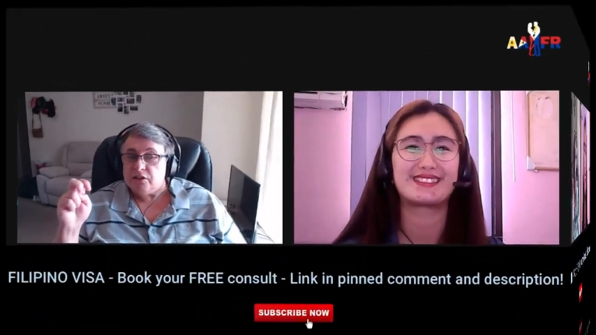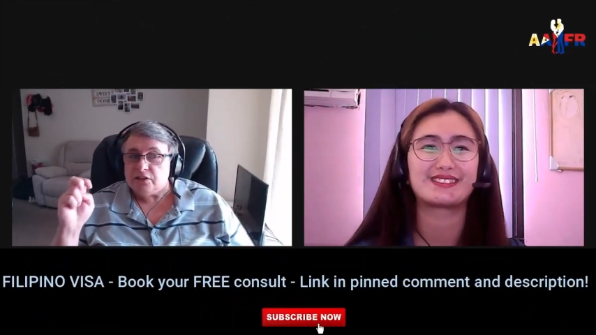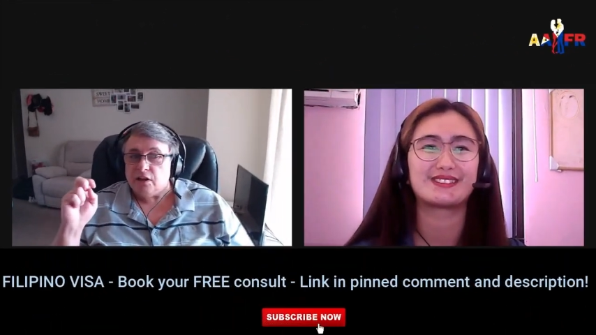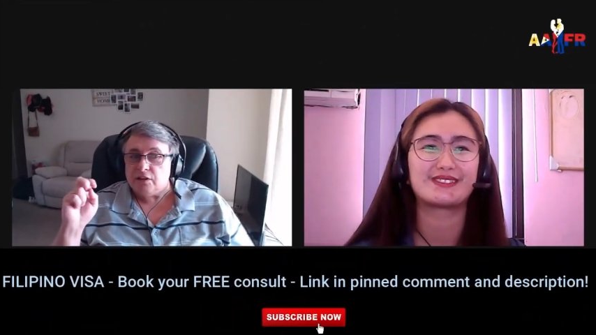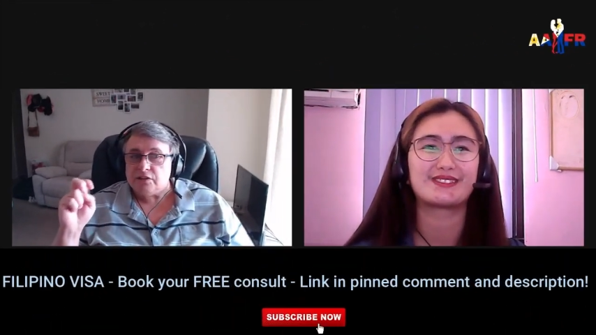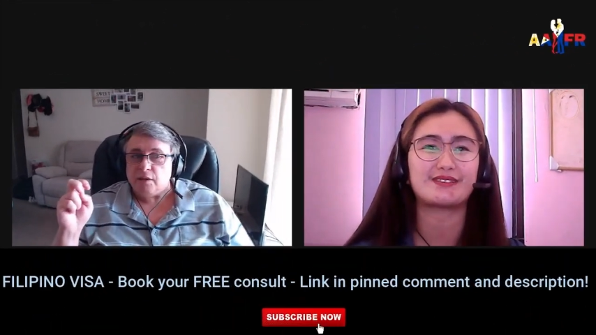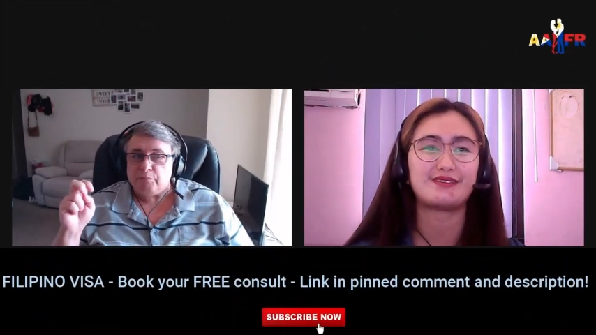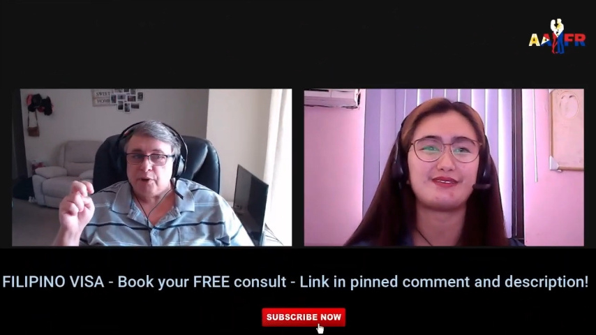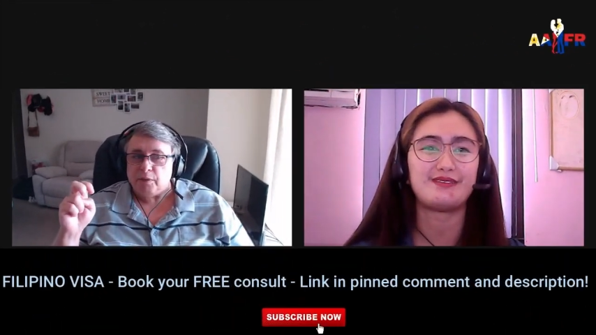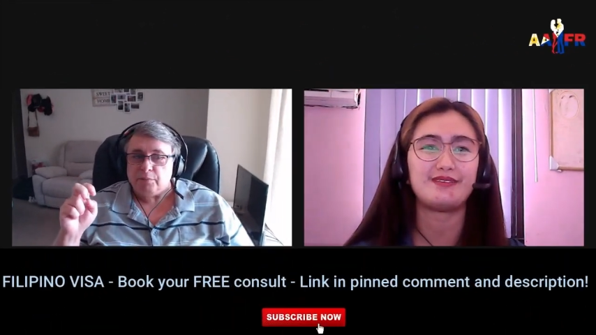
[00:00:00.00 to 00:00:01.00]

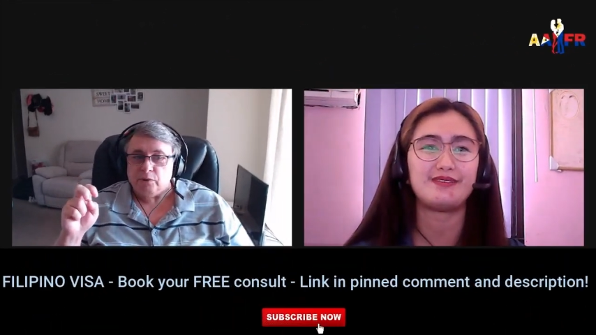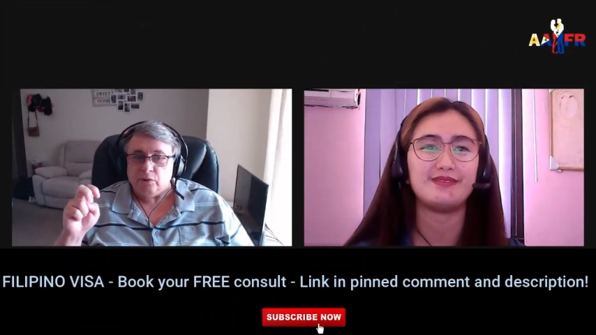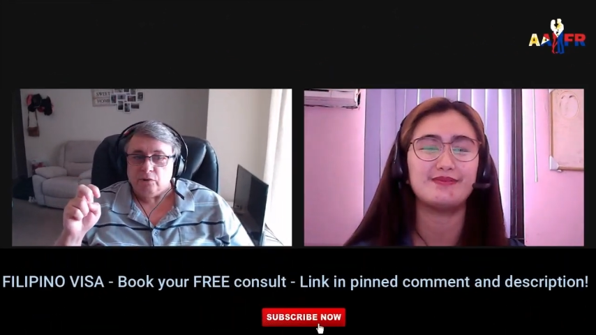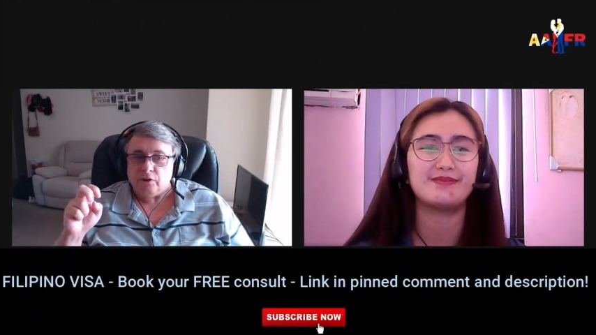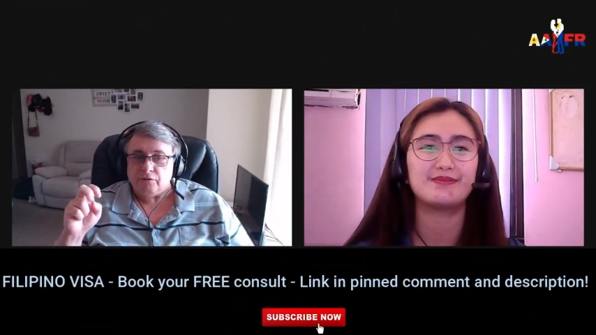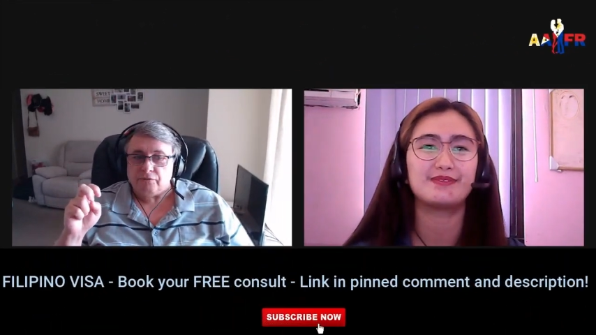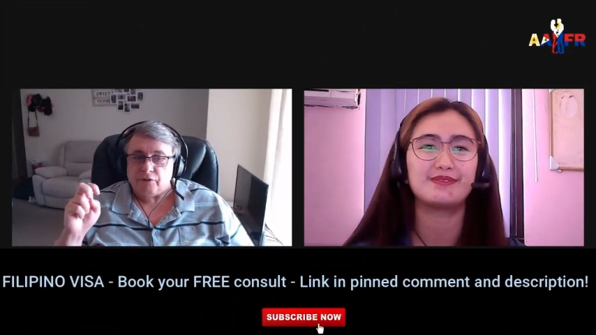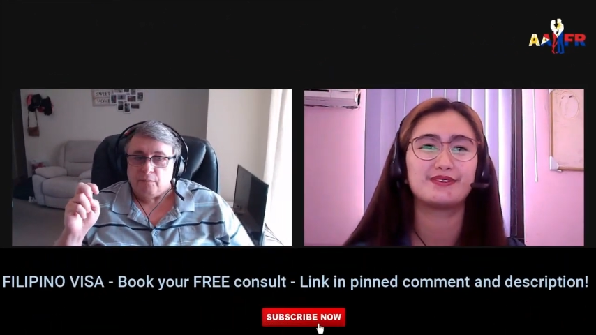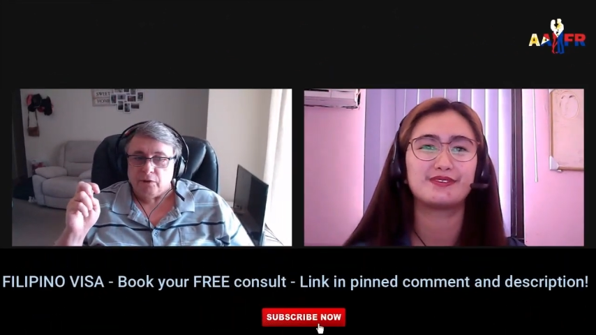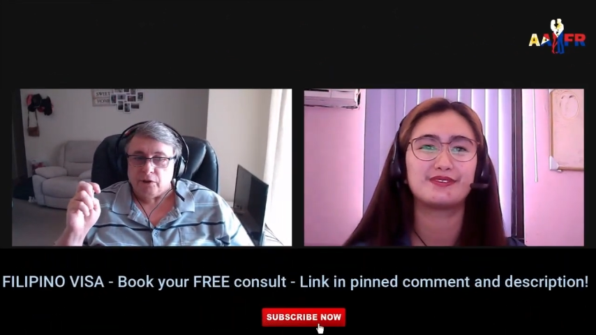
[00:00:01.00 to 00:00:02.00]
Speaker 1: some people
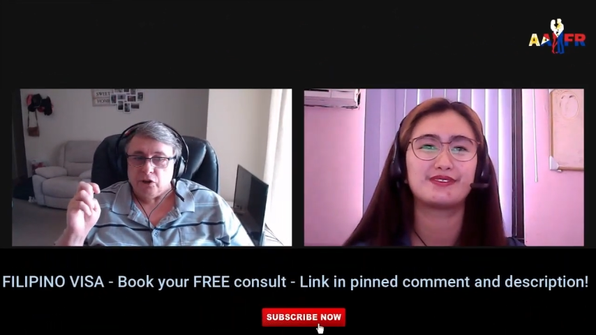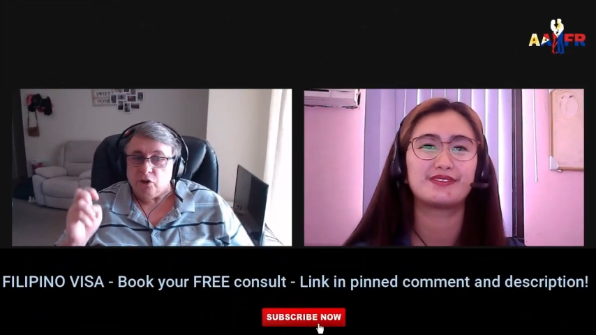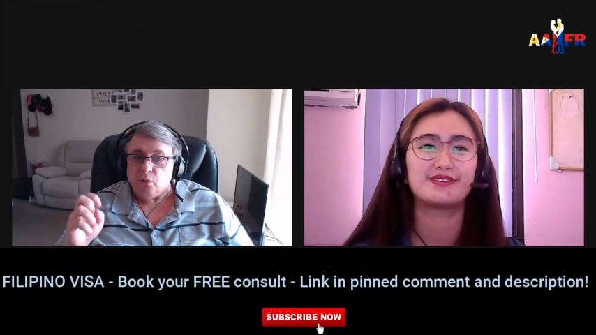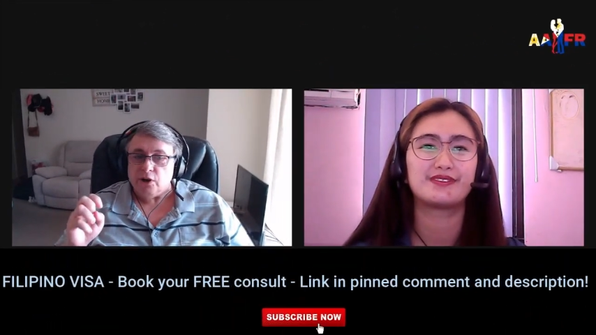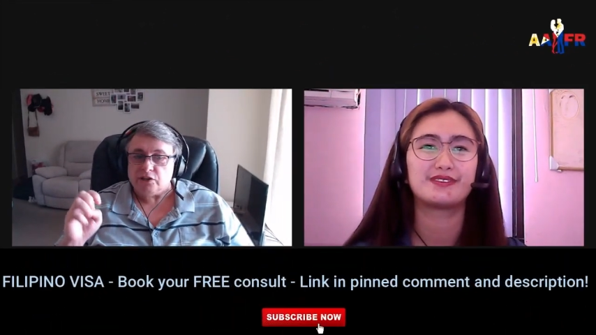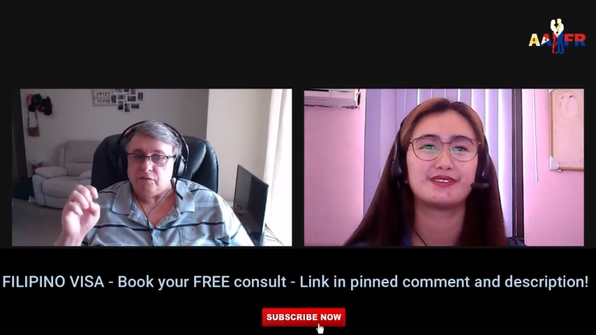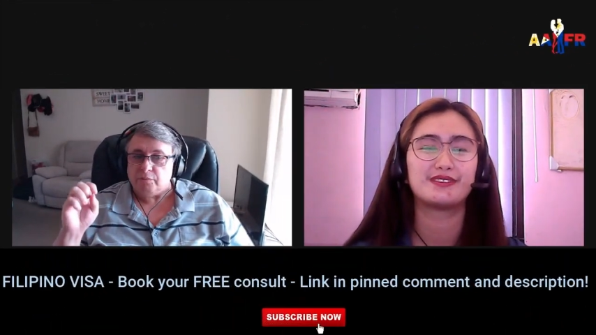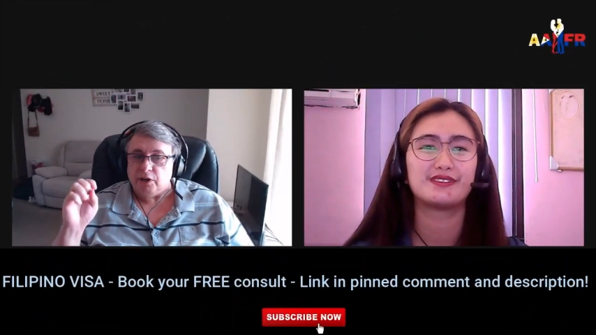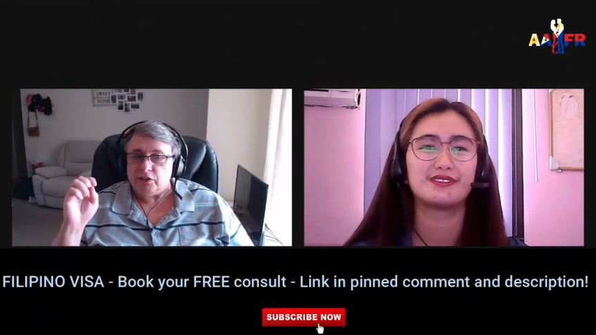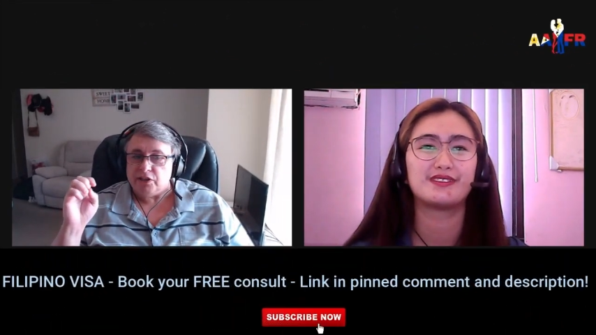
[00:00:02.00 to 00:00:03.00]
from the US have
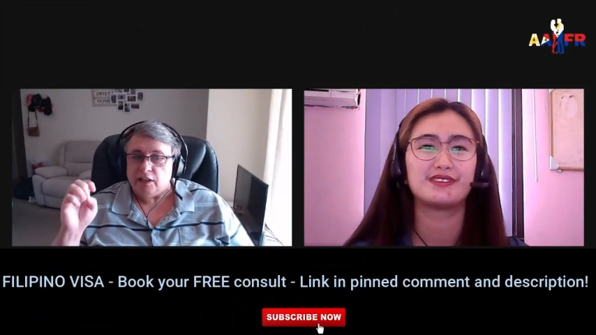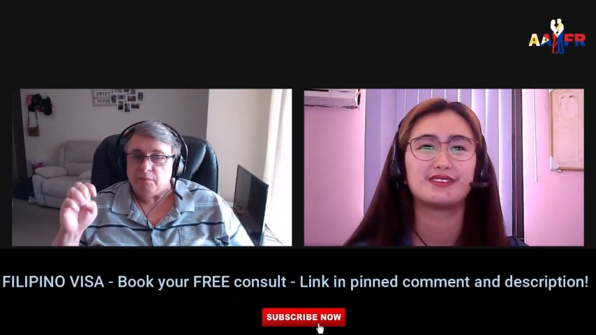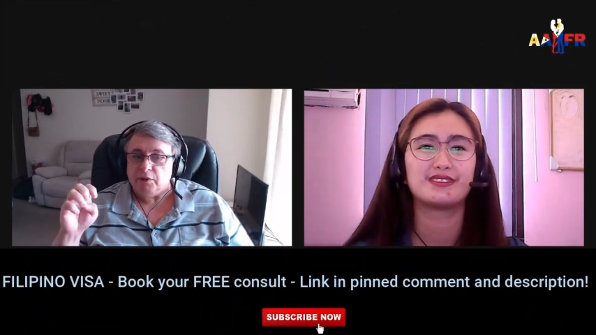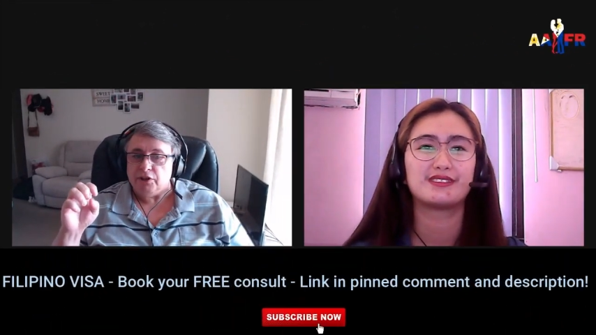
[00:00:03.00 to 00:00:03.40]
been telling